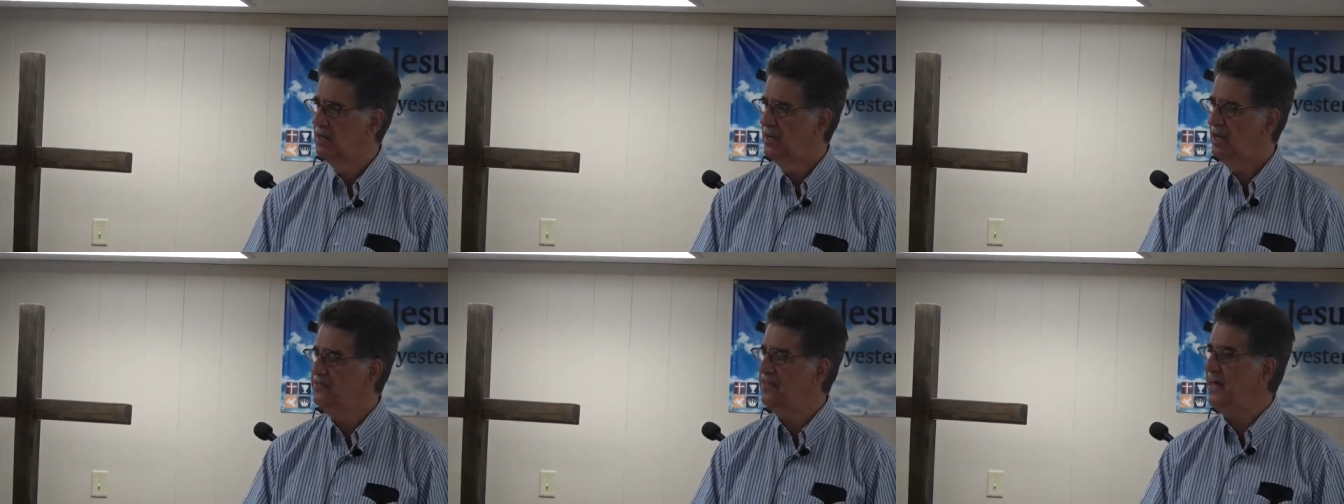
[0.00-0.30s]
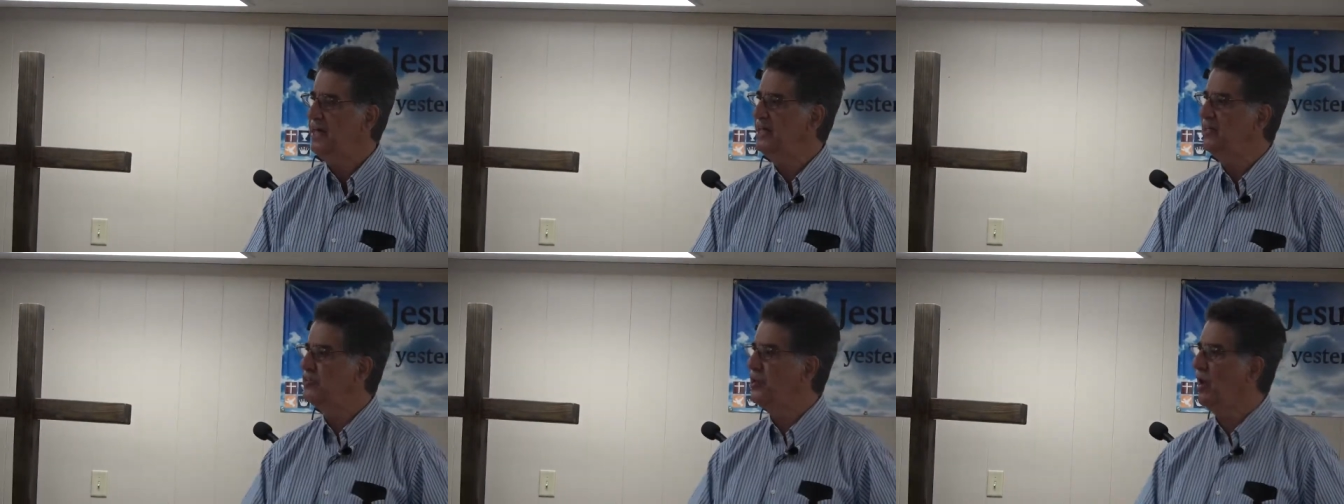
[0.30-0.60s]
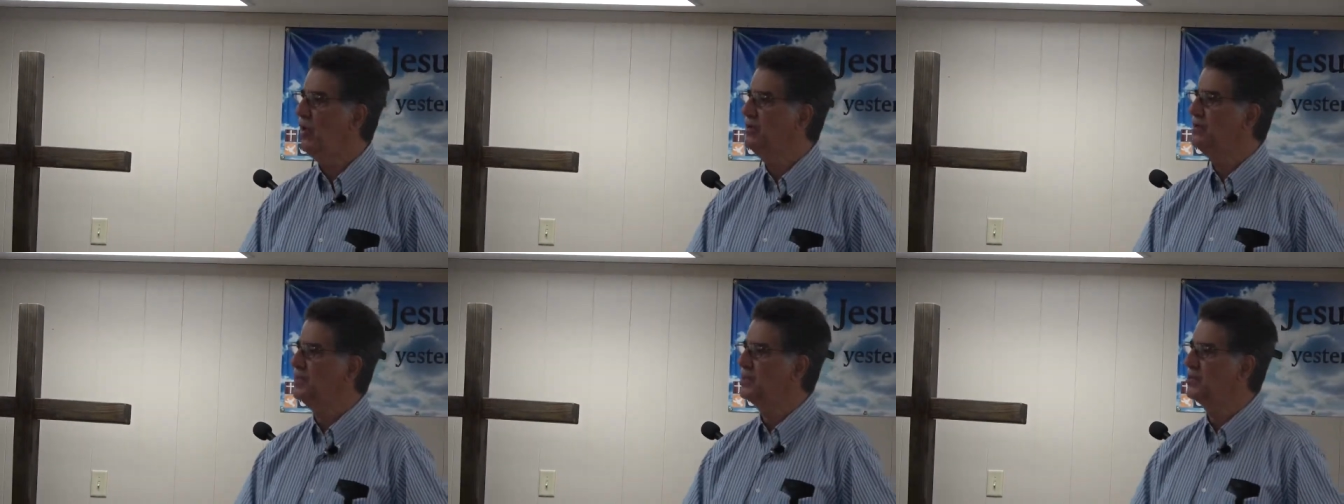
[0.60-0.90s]
And then he
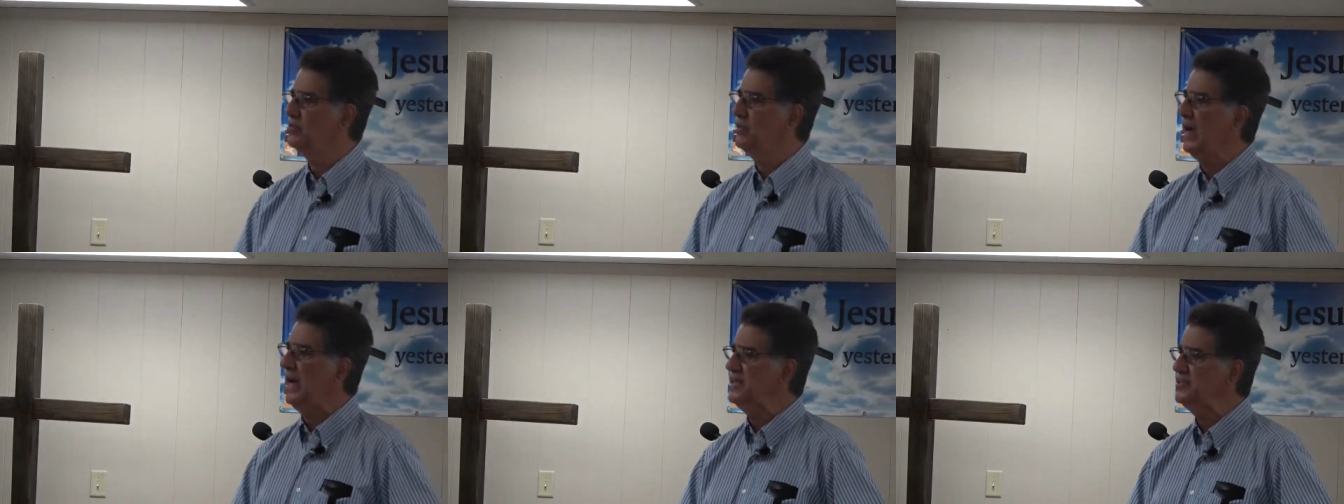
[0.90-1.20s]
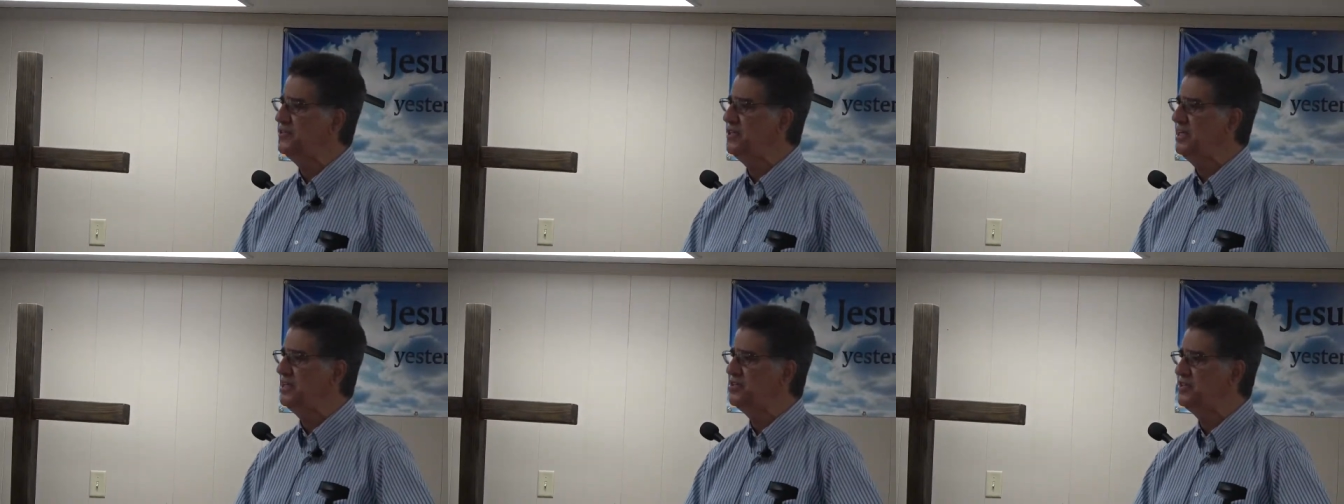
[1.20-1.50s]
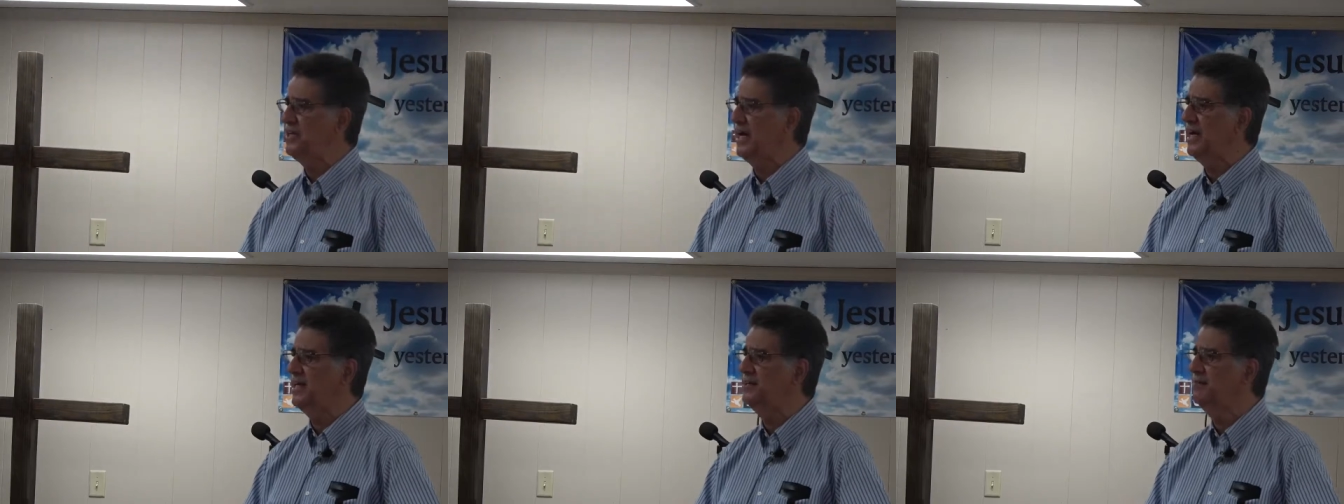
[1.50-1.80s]
turned to Christ and he
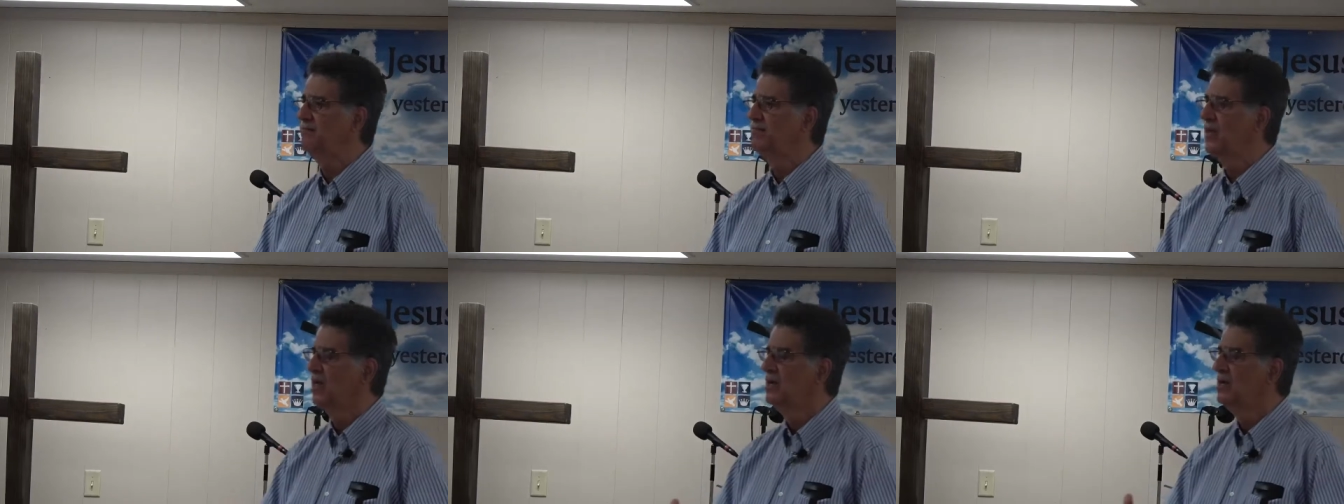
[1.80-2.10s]
said,